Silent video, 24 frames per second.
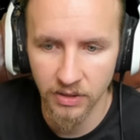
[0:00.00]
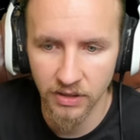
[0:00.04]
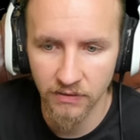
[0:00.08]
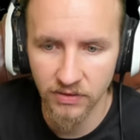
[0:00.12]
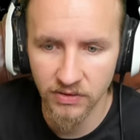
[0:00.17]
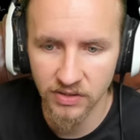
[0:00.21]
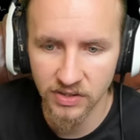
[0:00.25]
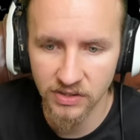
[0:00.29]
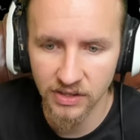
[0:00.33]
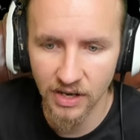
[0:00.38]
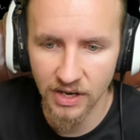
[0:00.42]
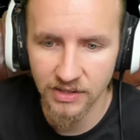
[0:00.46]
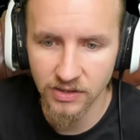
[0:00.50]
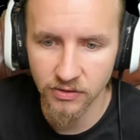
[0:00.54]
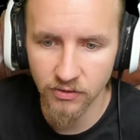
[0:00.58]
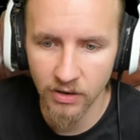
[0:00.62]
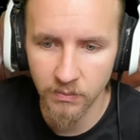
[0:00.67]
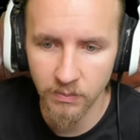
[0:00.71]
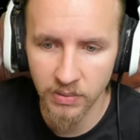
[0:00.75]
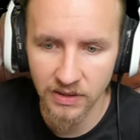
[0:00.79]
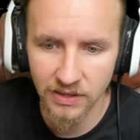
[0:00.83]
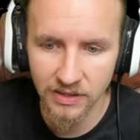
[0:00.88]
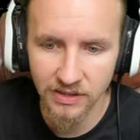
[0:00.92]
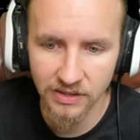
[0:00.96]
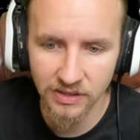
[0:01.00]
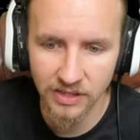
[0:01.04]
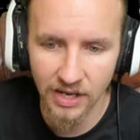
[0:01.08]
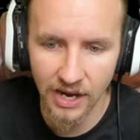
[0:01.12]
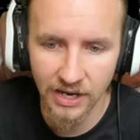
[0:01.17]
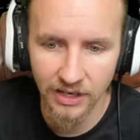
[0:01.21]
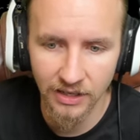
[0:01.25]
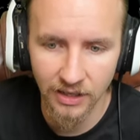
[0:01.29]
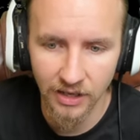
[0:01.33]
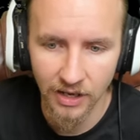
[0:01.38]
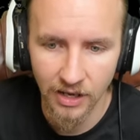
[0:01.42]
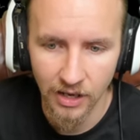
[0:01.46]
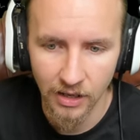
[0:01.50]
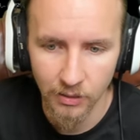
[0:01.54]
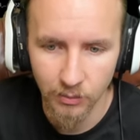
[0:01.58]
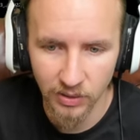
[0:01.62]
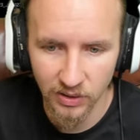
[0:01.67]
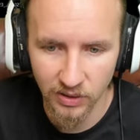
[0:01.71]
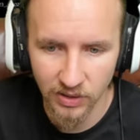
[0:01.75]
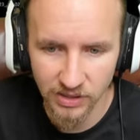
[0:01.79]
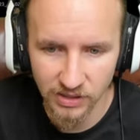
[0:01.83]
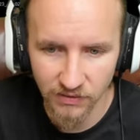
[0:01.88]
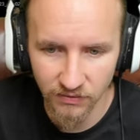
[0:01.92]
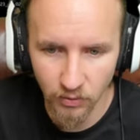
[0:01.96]
If you side scrape in this tank,
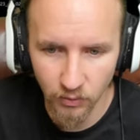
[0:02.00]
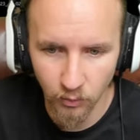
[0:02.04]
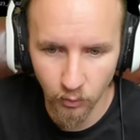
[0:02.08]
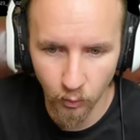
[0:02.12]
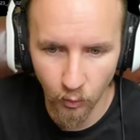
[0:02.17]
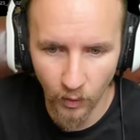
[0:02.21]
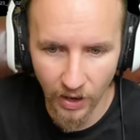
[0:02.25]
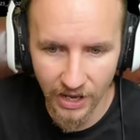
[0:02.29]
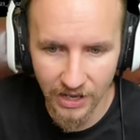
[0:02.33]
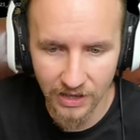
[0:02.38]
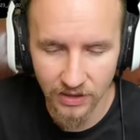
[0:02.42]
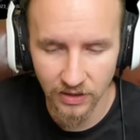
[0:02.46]
because of the way